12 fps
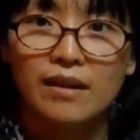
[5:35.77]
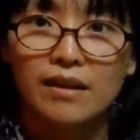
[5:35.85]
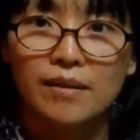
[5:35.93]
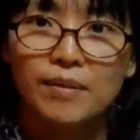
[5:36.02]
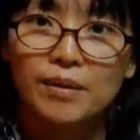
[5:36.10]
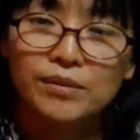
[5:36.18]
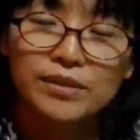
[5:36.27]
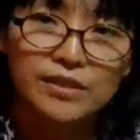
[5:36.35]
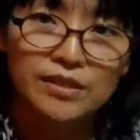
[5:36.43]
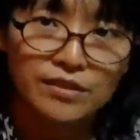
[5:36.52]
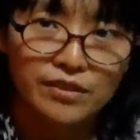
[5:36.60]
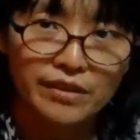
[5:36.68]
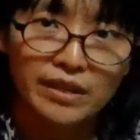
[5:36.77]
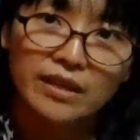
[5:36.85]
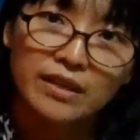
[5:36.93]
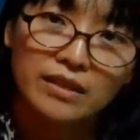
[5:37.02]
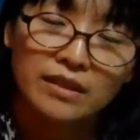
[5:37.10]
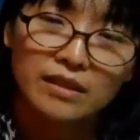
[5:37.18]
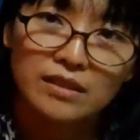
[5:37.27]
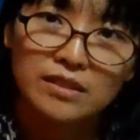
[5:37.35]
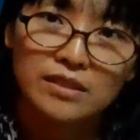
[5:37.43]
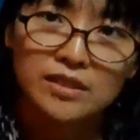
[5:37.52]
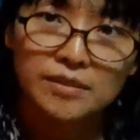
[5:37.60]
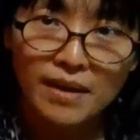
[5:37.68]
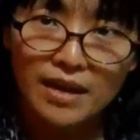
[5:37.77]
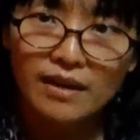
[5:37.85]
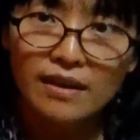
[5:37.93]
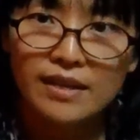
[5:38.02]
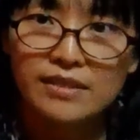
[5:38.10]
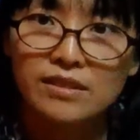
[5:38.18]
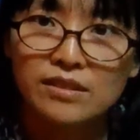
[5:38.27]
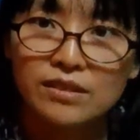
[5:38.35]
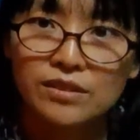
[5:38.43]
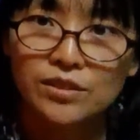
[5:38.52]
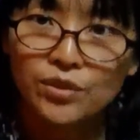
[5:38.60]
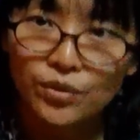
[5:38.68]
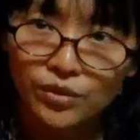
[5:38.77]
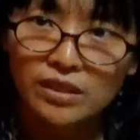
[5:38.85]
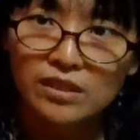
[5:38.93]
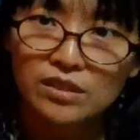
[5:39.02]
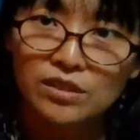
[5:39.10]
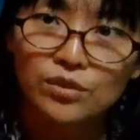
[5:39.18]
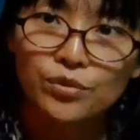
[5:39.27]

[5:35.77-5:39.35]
About the surgery, SMILE has the shortest